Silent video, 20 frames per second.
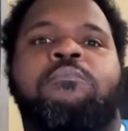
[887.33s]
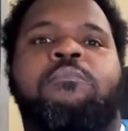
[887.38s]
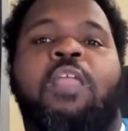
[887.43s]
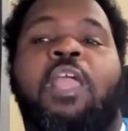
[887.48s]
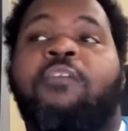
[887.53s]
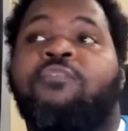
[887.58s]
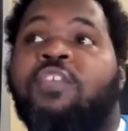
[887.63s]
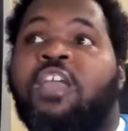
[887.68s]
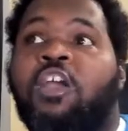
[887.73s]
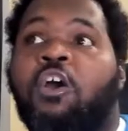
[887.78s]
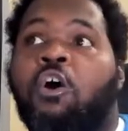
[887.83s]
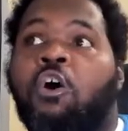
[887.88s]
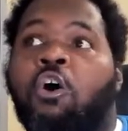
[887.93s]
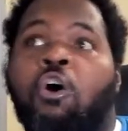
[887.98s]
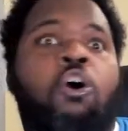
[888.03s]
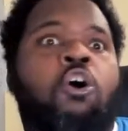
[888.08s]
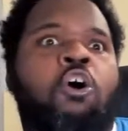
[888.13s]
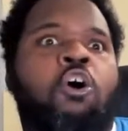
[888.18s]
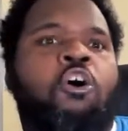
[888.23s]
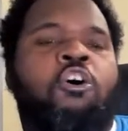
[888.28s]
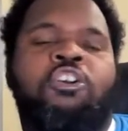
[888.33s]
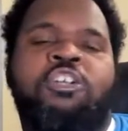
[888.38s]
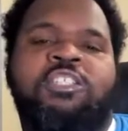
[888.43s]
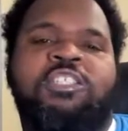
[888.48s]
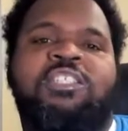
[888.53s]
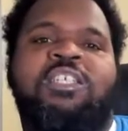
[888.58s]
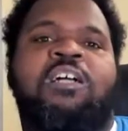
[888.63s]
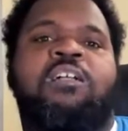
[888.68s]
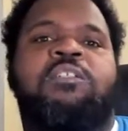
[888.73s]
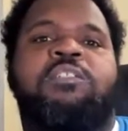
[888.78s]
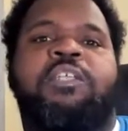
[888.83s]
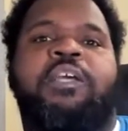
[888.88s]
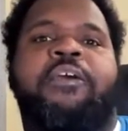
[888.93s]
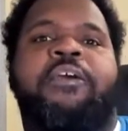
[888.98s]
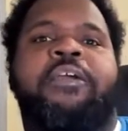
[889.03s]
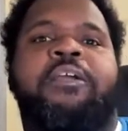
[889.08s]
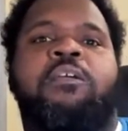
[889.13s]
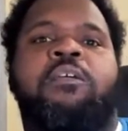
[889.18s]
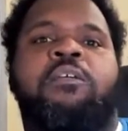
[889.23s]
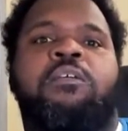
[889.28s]
if they all are in solitary.
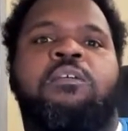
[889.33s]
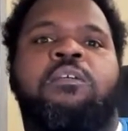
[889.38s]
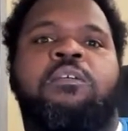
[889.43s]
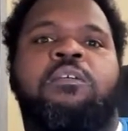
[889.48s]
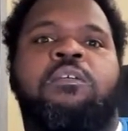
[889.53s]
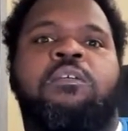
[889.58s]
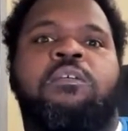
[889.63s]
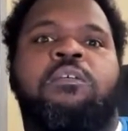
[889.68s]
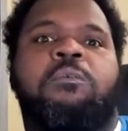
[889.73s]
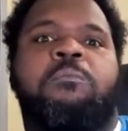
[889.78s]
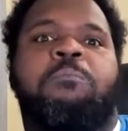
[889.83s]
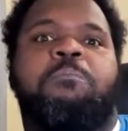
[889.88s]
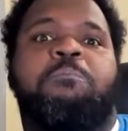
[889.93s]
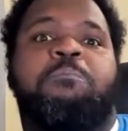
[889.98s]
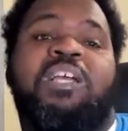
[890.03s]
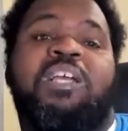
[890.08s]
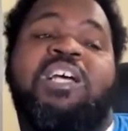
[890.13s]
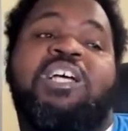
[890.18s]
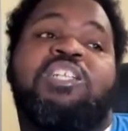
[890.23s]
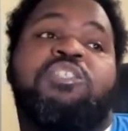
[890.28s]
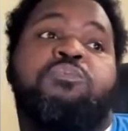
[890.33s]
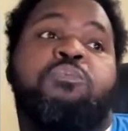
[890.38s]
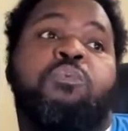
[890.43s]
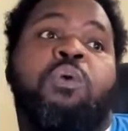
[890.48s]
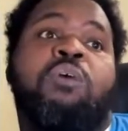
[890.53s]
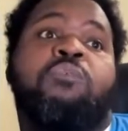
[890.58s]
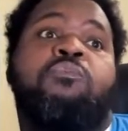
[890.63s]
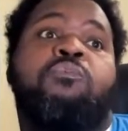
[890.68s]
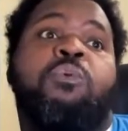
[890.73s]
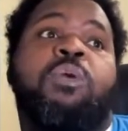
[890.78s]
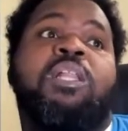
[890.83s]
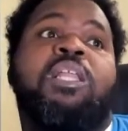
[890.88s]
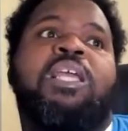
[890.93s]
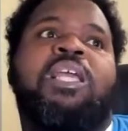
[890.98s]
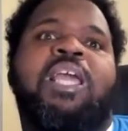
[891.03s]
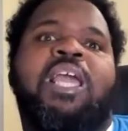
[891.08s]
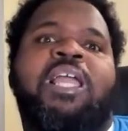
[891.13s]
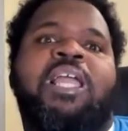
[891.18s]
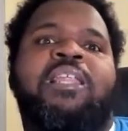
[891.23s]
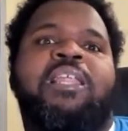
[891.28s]
Because what really
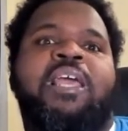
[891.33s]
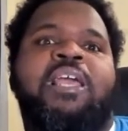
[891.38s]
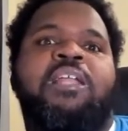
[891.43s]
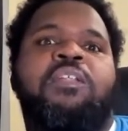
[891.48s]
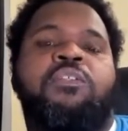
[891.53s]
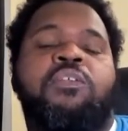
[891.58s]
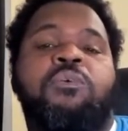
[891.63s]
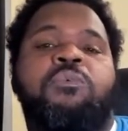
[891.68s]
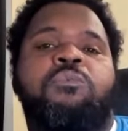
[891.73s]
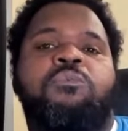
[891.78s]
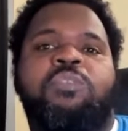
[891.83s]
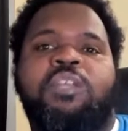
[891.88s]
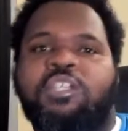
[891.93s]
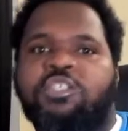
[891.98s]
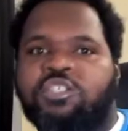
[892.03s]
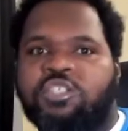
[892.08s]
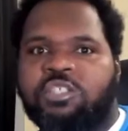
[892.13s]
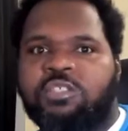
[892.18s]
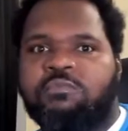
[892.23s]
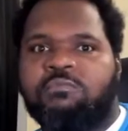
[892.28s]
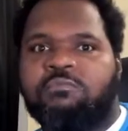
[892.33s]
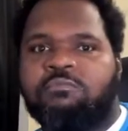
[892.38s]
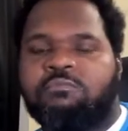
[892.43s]
can they do? They just